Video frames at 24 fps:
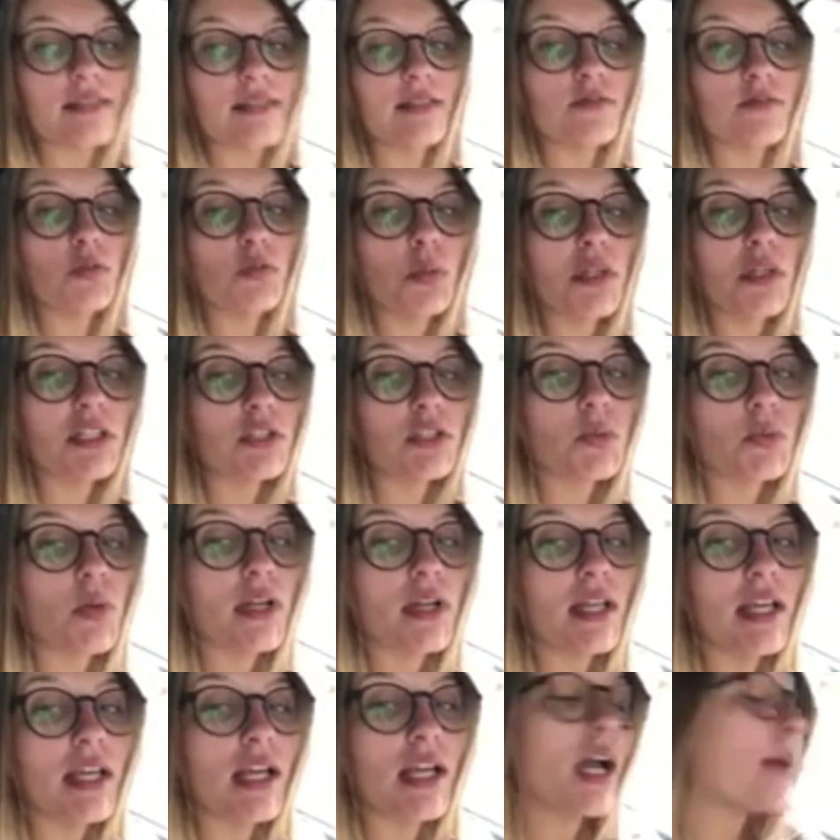of
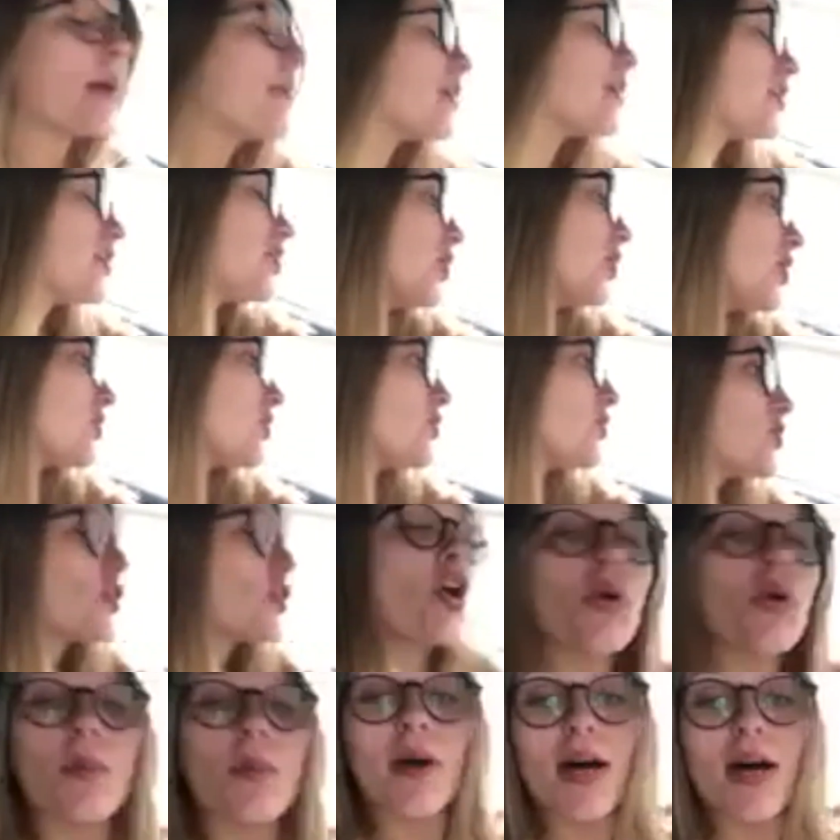2020, I miss y'all so
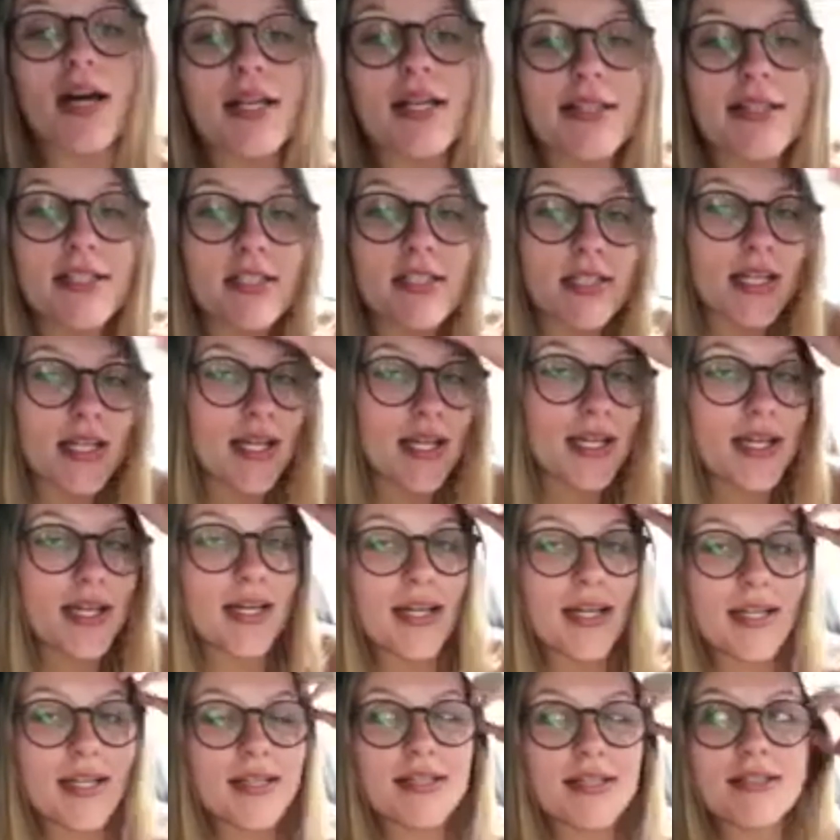much,
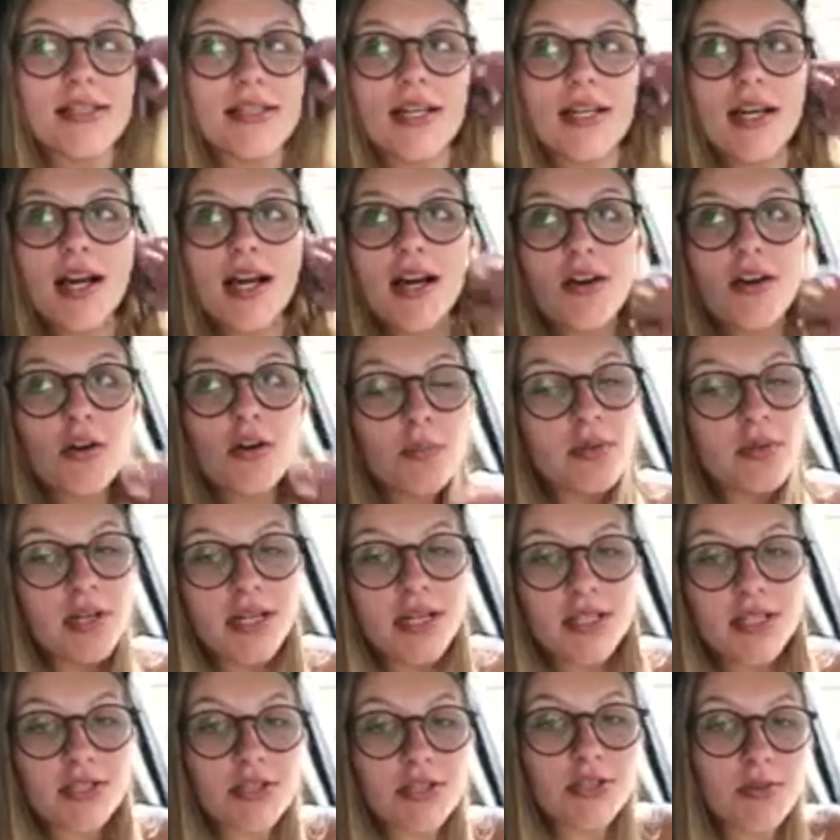and I hope you guys
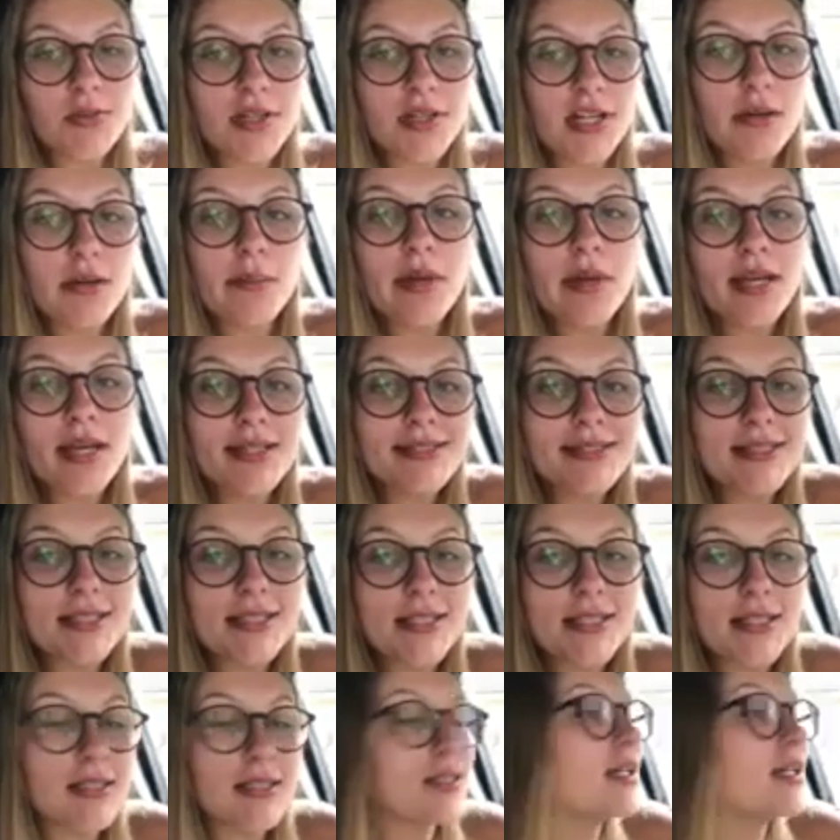are doing
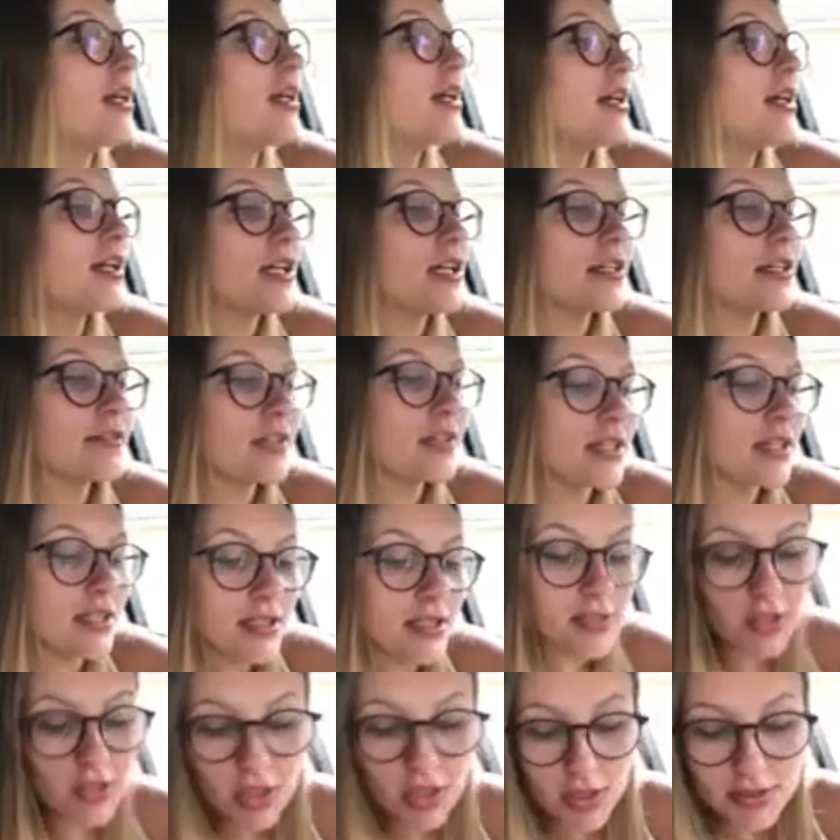amazing. Even in these
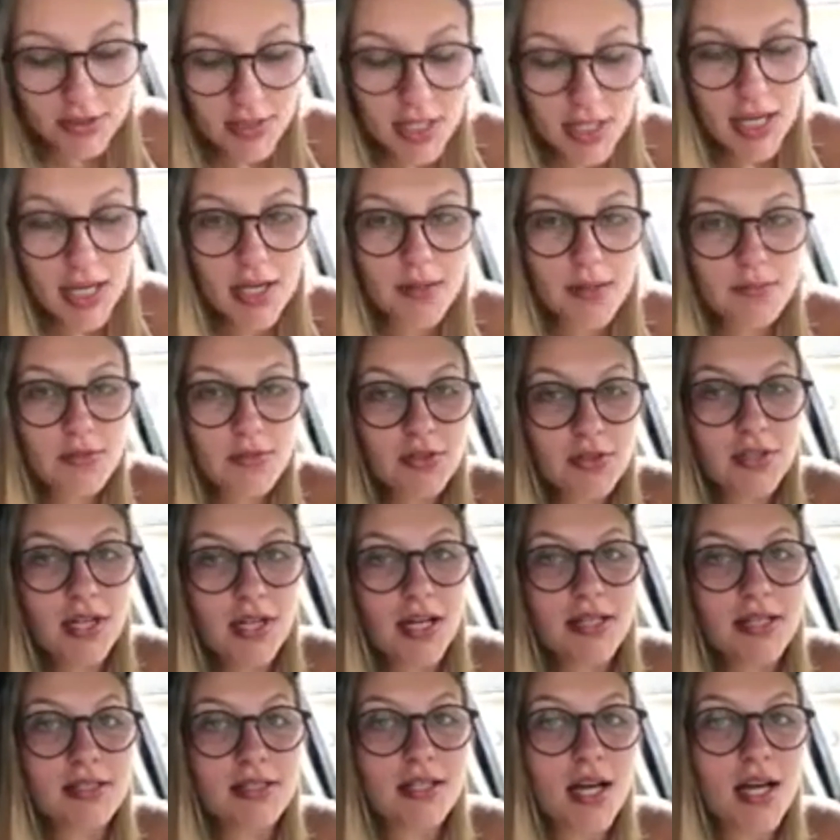hard times, you guys
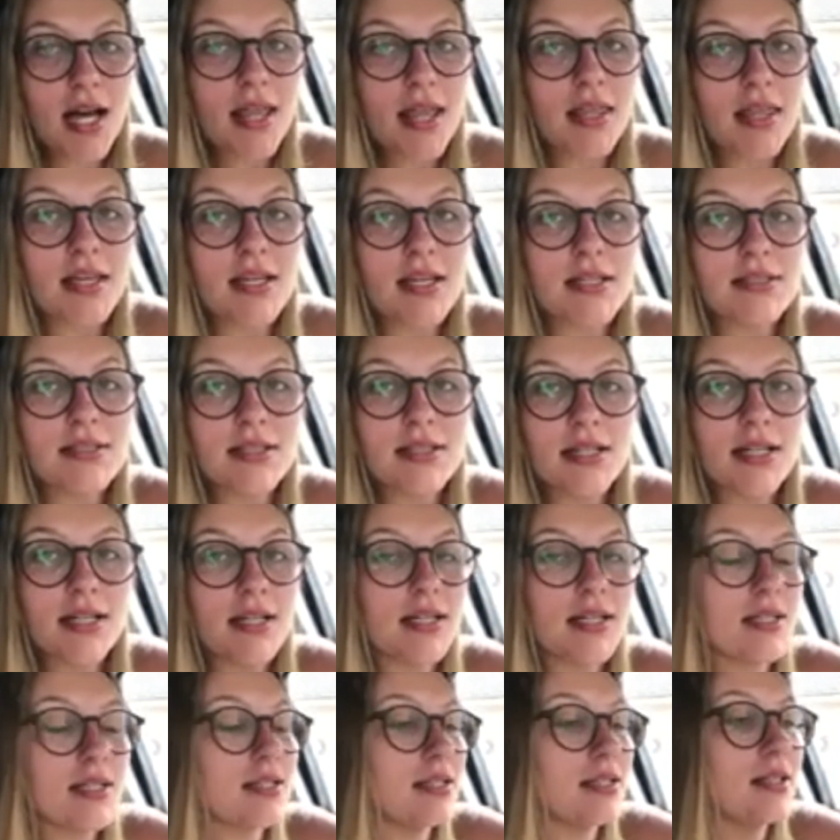got this,
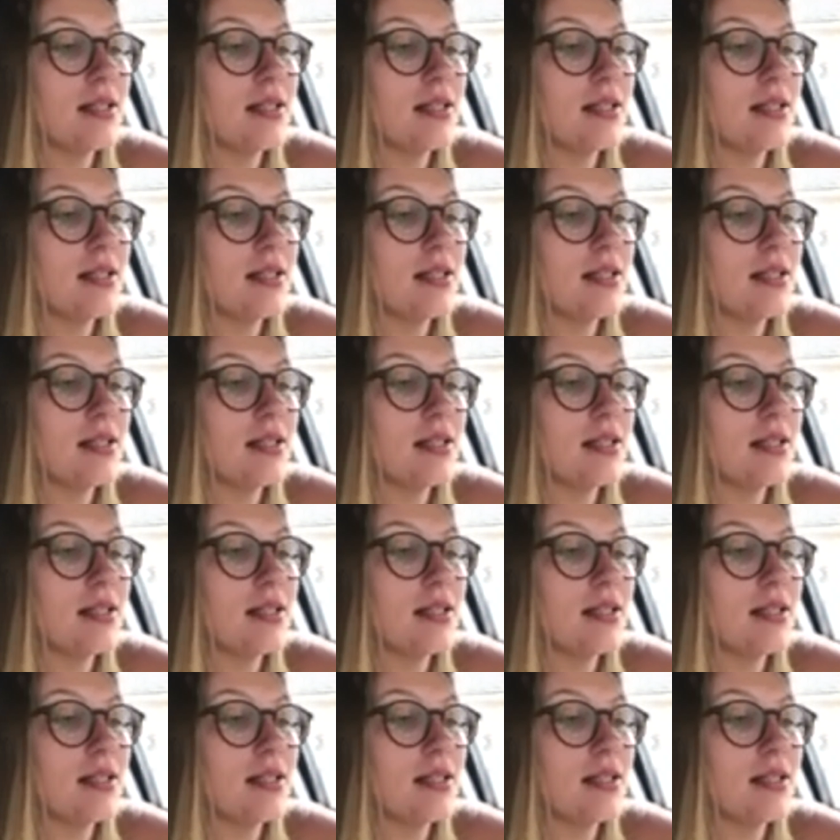and